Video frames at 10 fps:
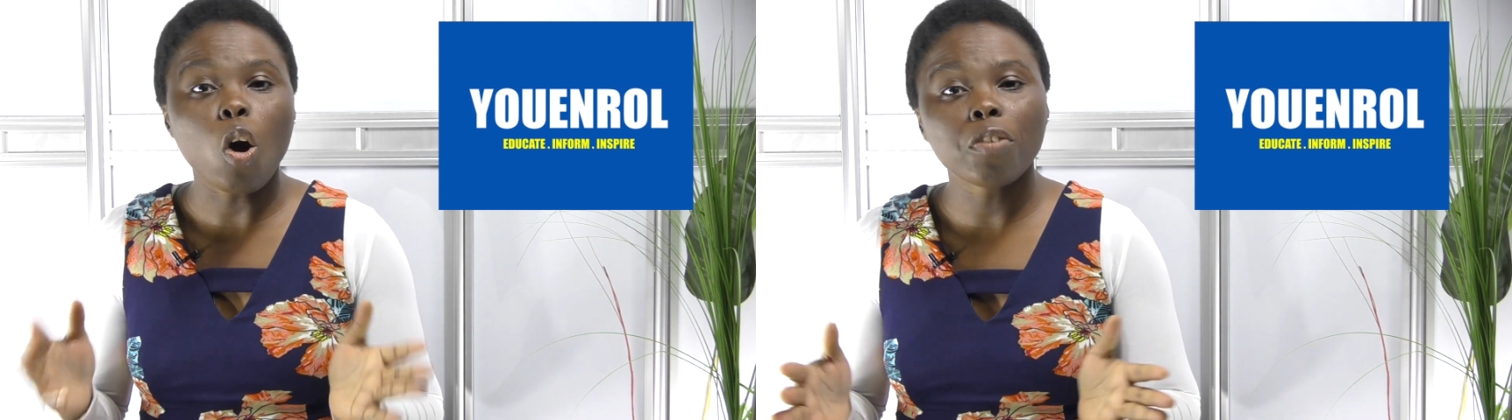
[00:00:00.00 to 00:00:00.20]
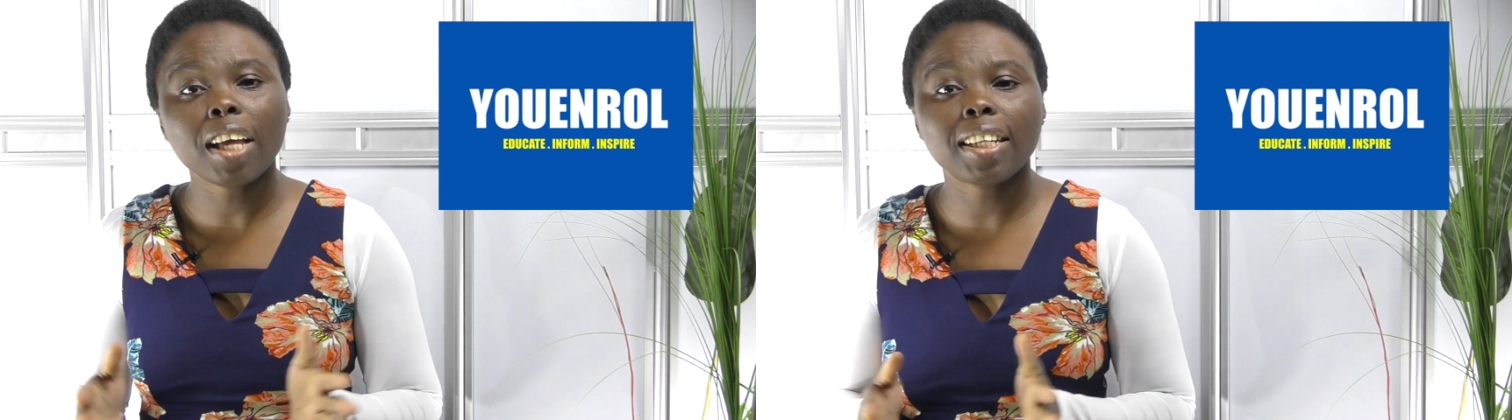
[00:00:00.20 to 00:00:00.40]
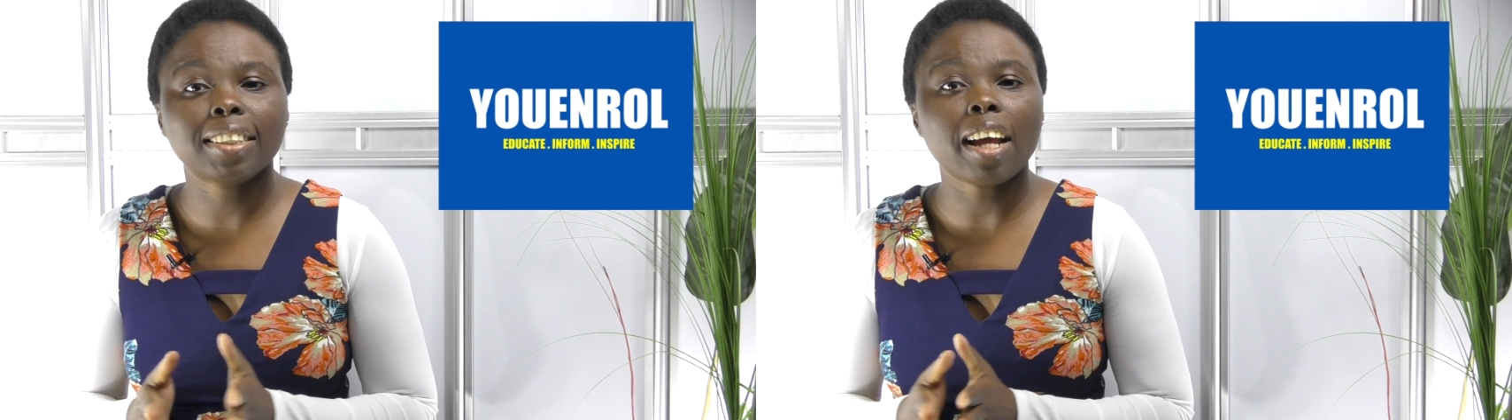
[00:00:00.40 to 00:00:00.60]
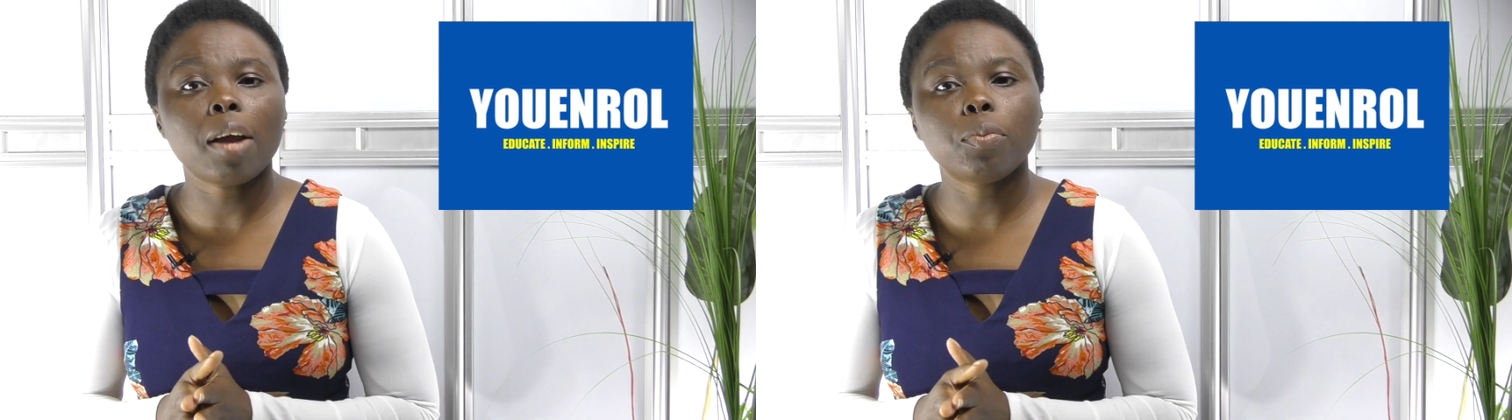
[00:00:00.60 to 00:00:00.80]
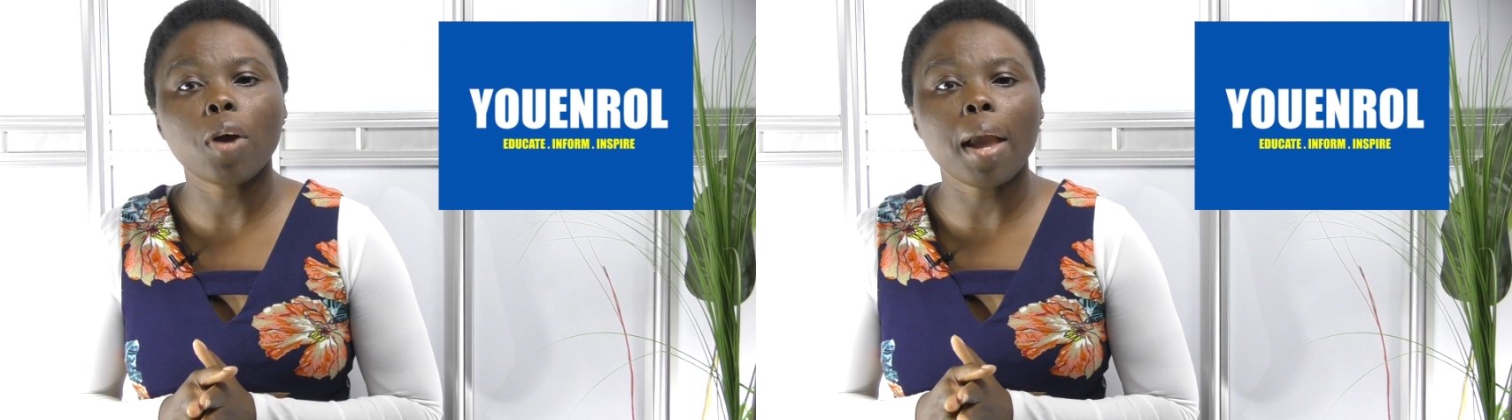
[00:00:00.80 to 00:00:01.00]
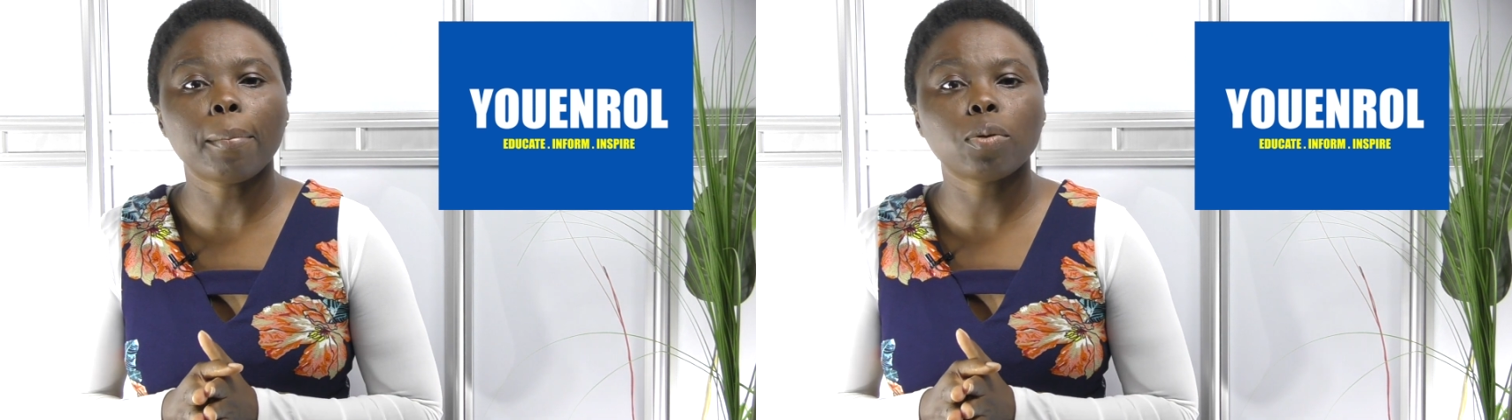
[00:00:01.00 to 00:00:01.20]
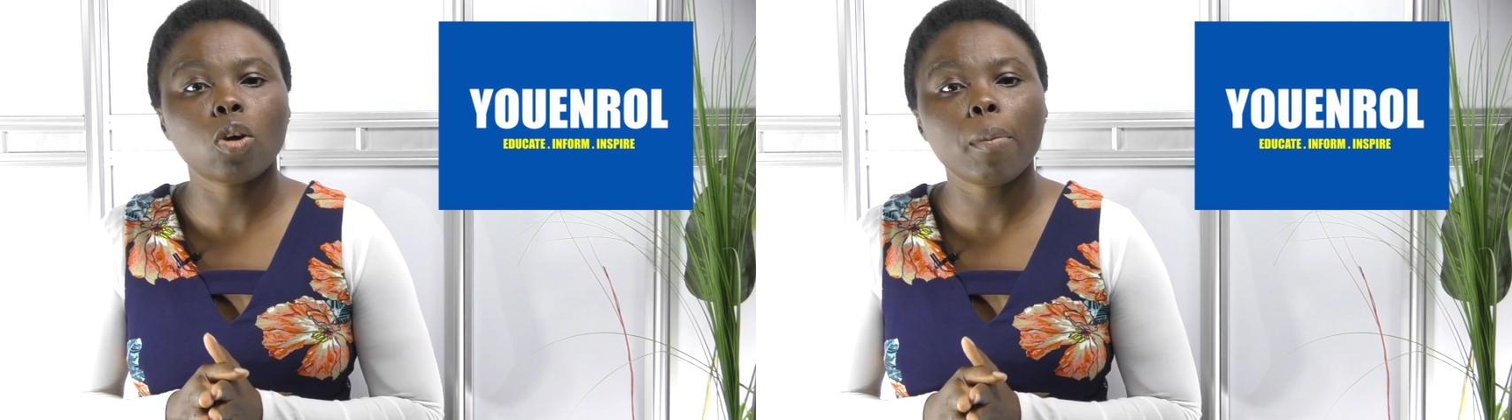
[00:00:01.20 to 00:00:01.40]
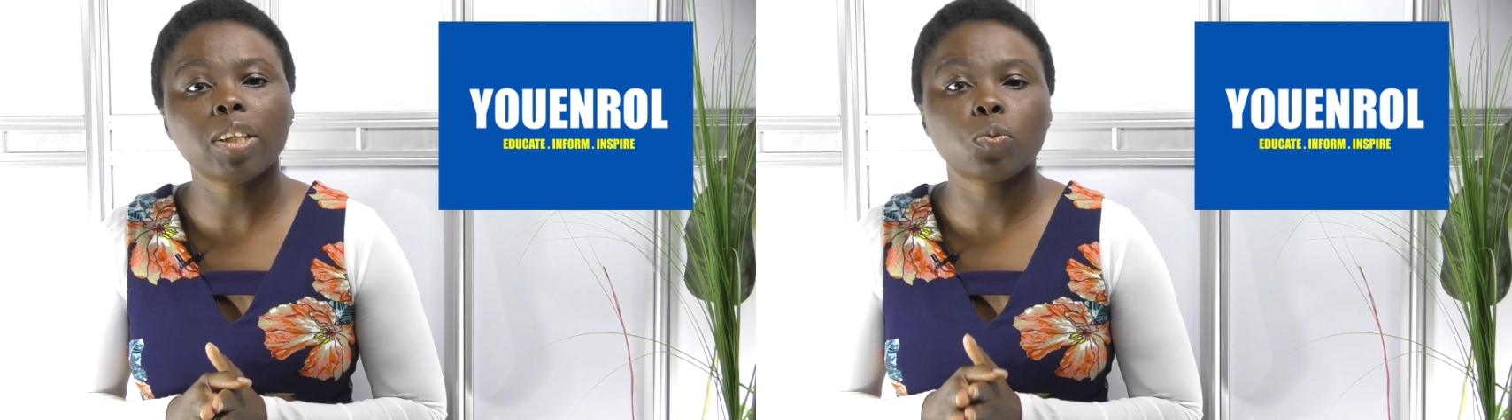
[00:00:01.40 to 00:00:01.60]
other desirable
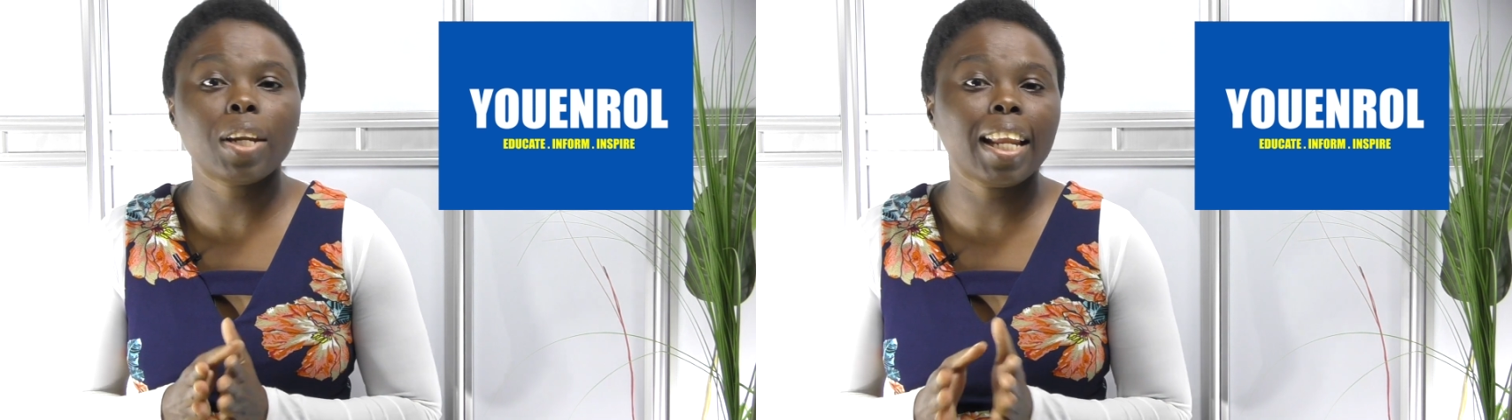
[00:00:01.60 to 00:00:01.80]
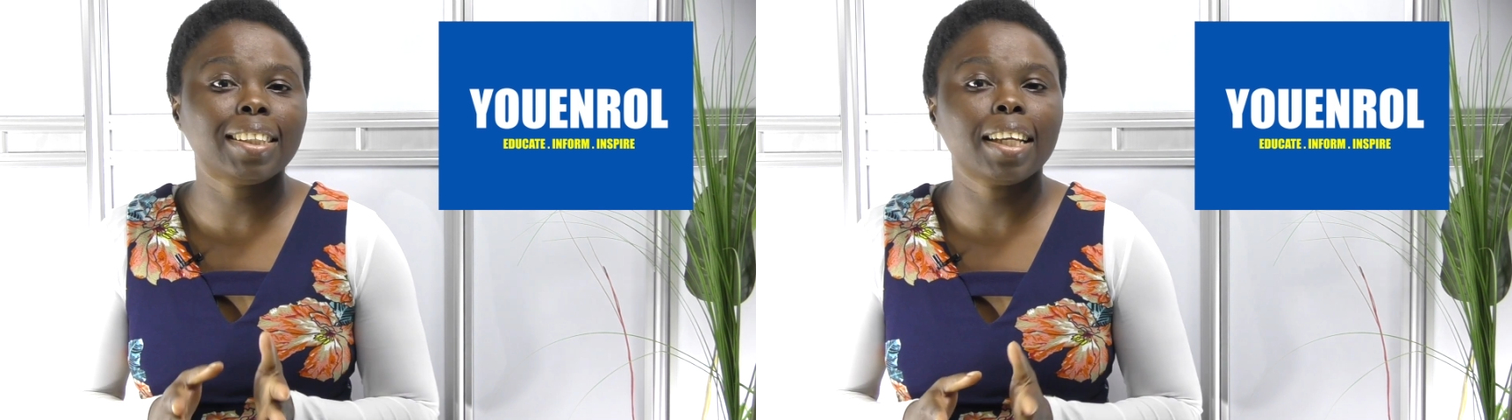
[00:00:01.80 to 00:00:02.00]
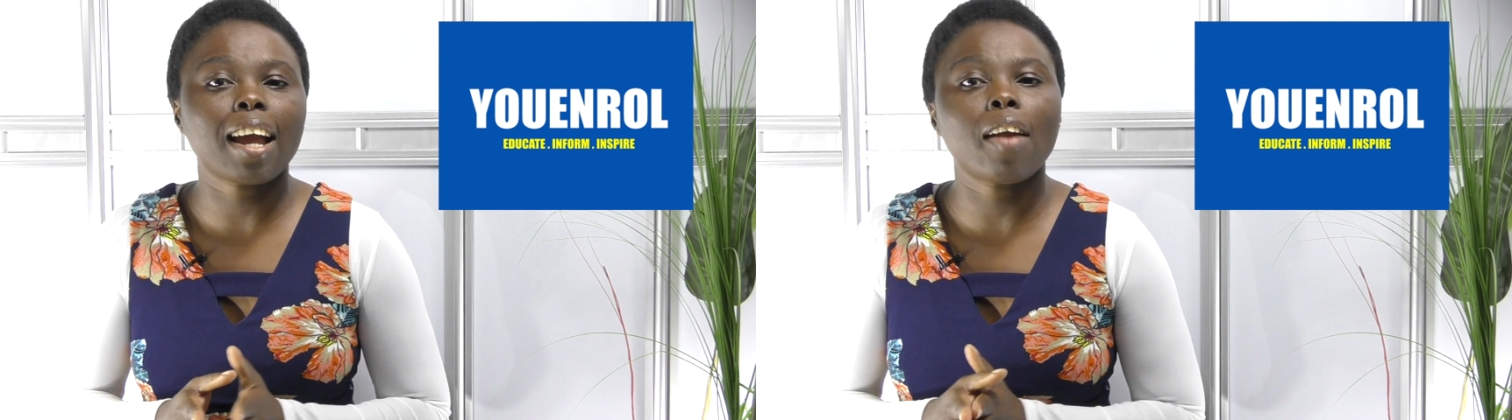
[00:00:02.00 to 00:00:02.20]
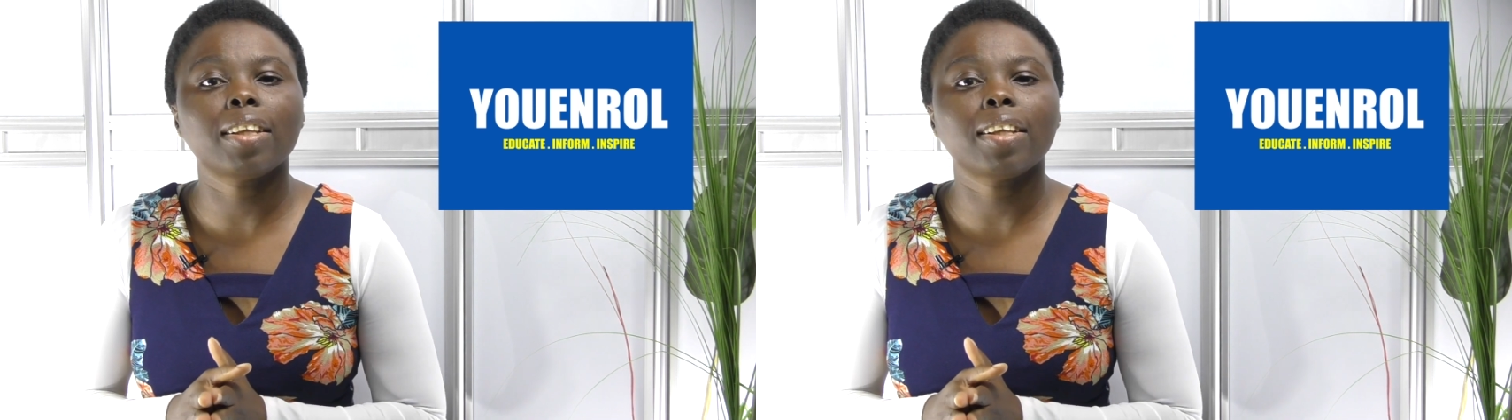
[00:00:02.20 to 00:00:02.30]
employment-related